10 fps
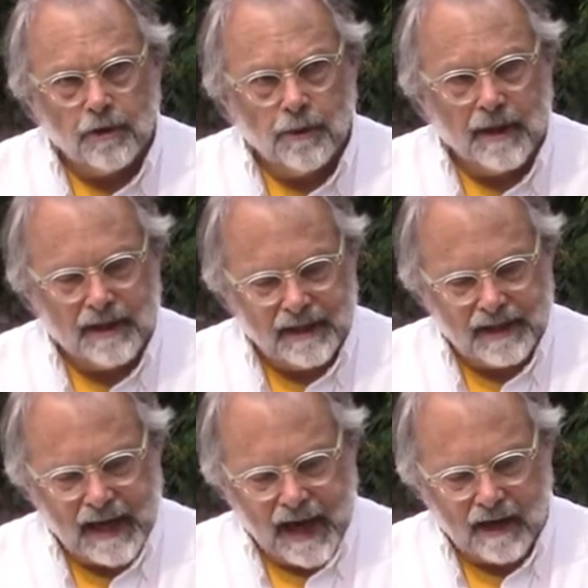to his
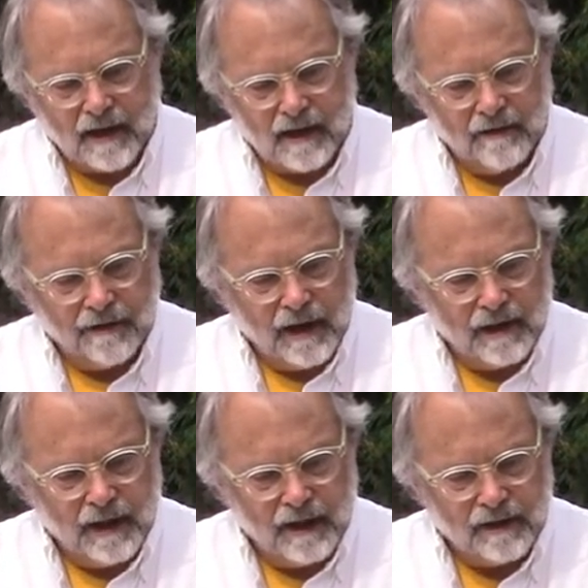sack of
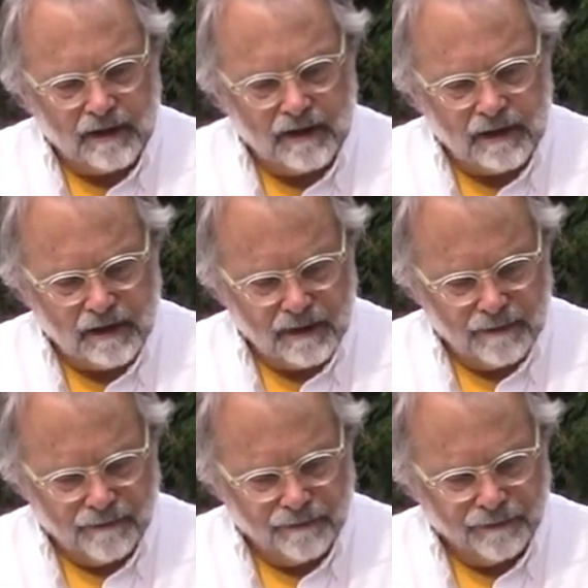onions.
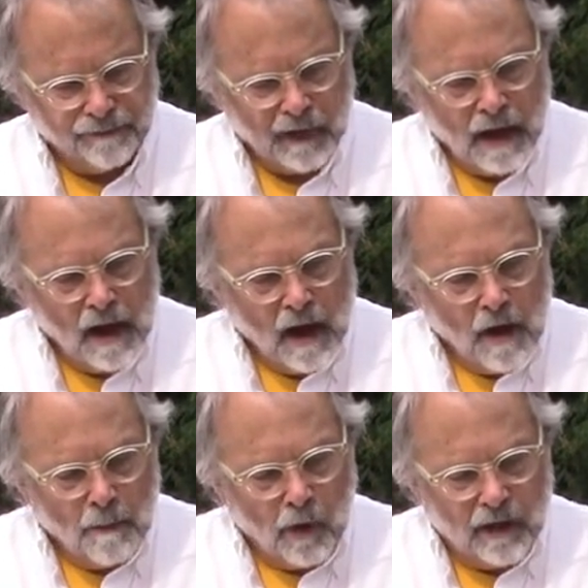
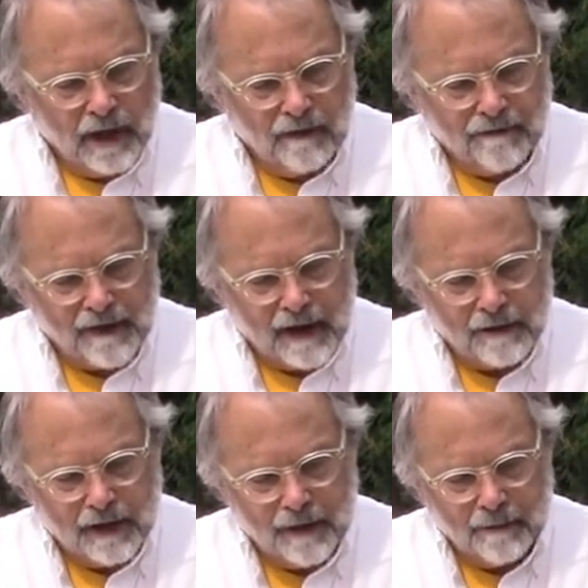Morning
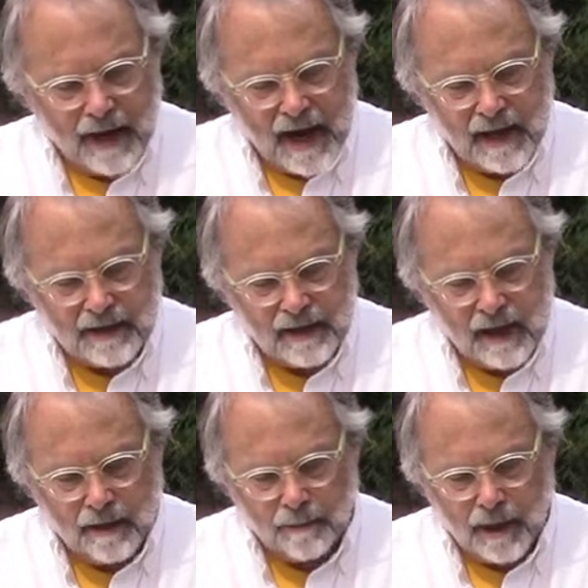found him cast
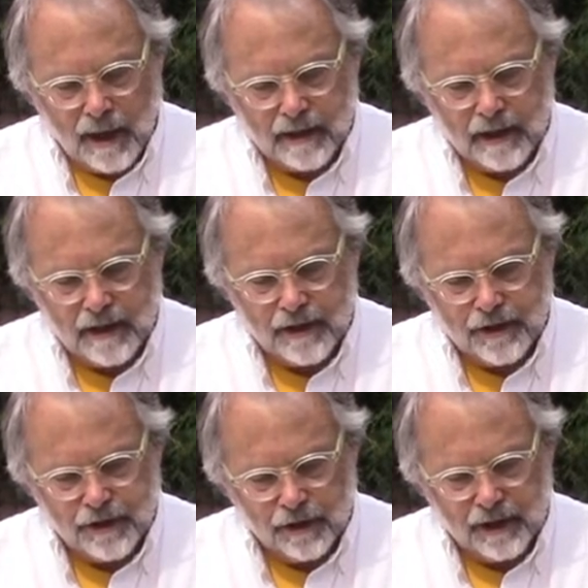up on a
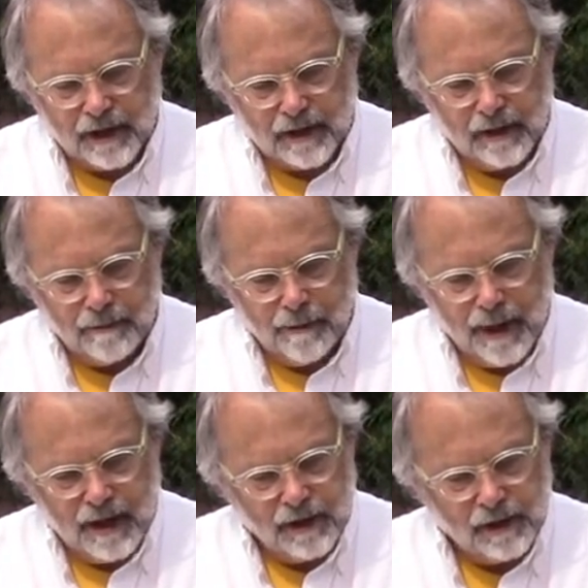deserted
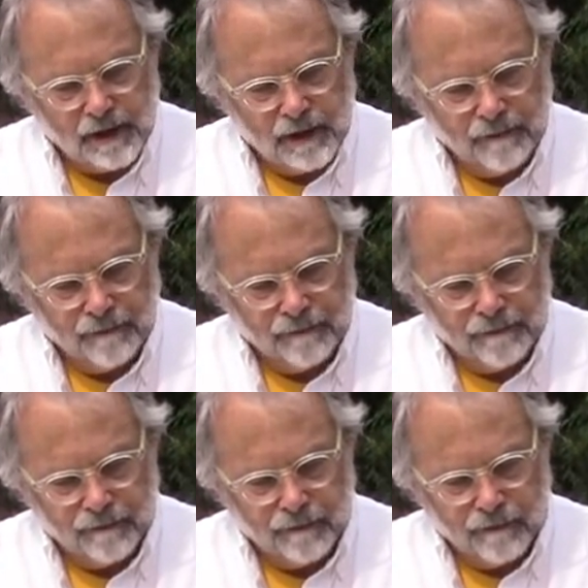beach.
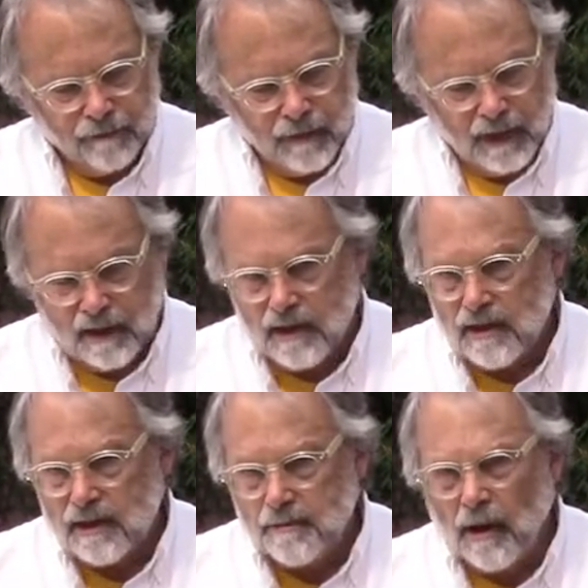
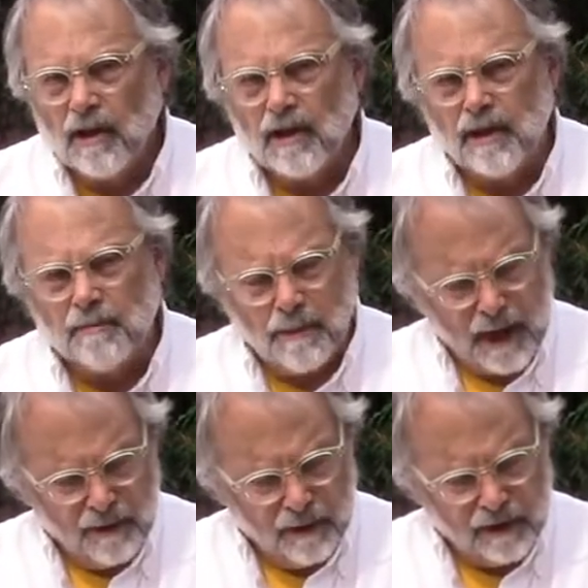Sparkling
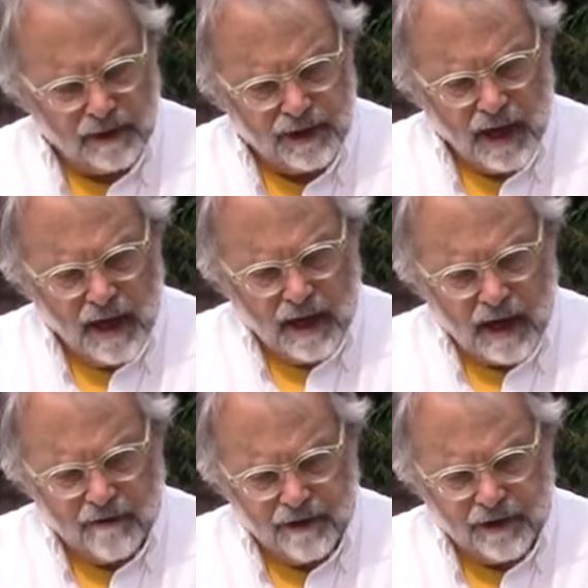pebbles
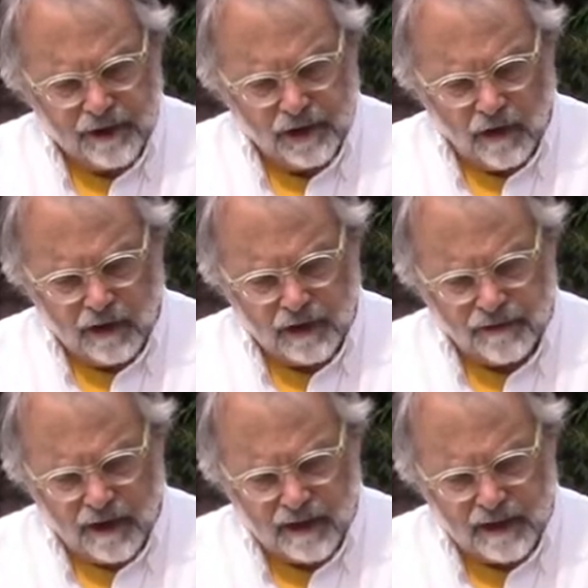covered the shore as
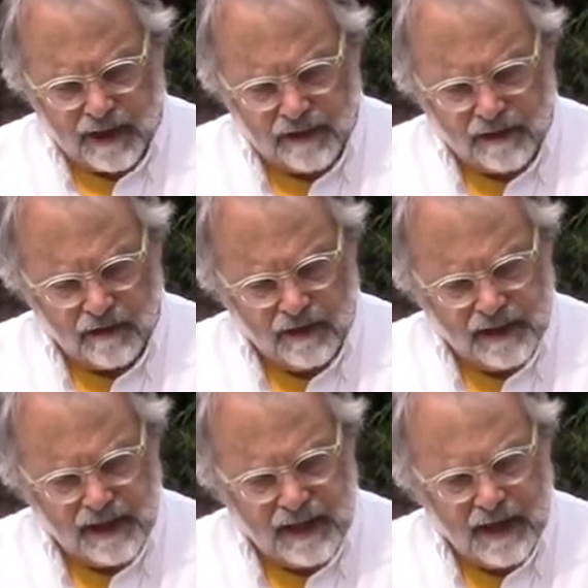far as Getzel could
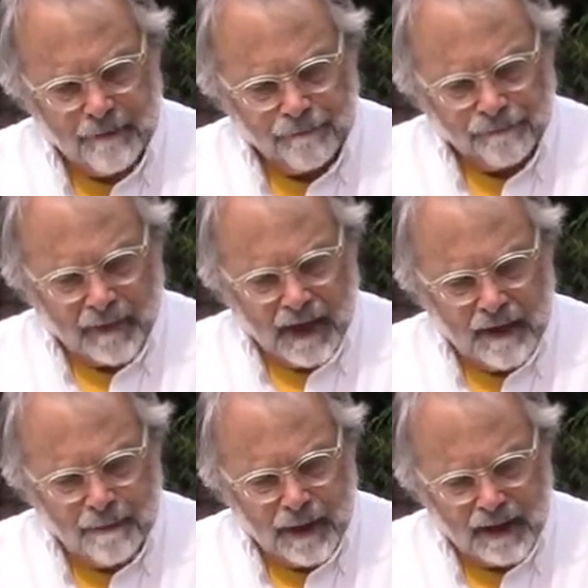see.
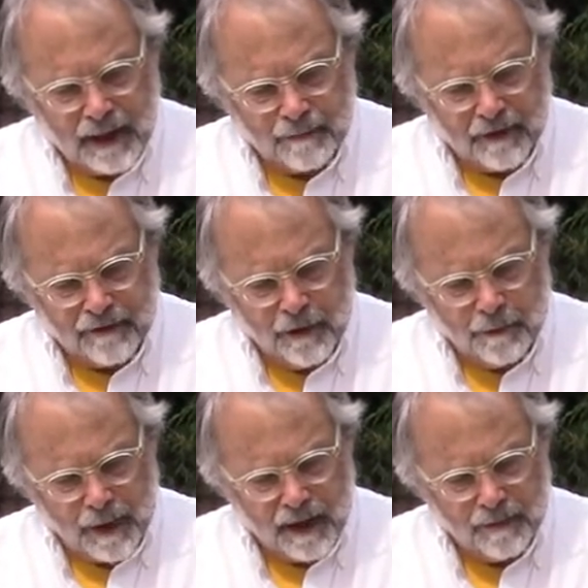He picked up a
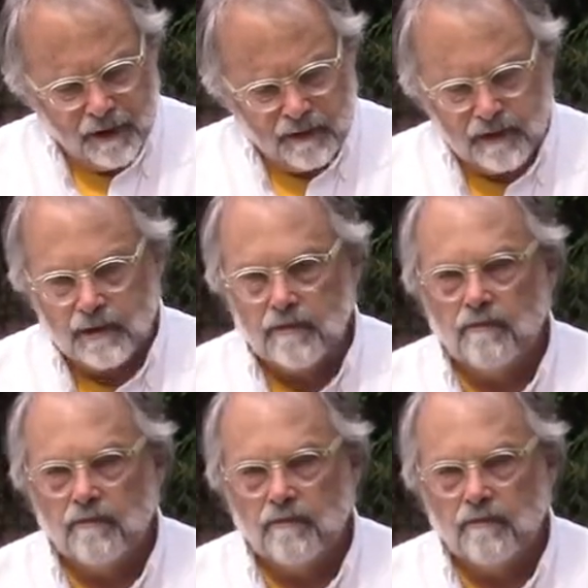few pebbles